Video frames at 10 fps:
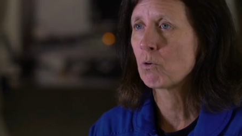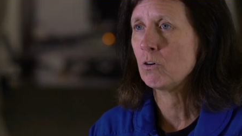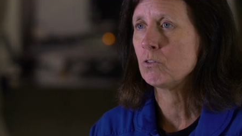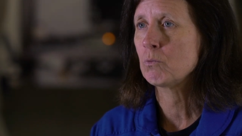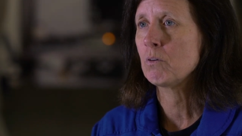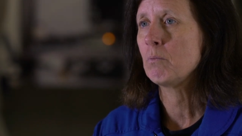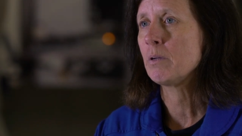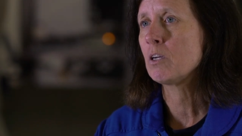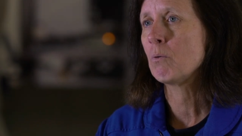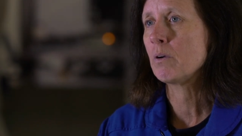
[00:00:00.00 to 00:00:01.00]
world. We will
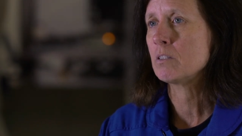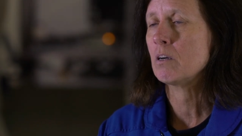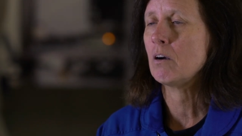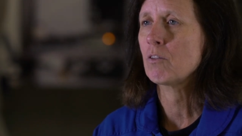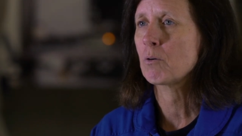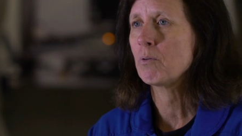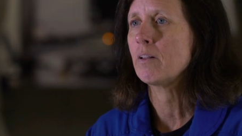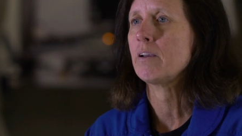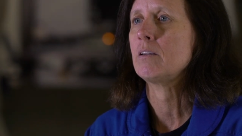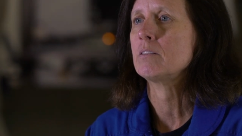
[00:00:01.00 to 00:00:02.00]
be going to other
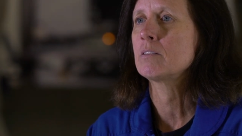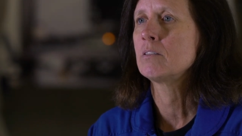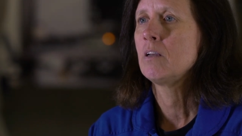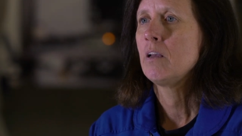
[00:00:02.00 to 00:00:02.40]
planets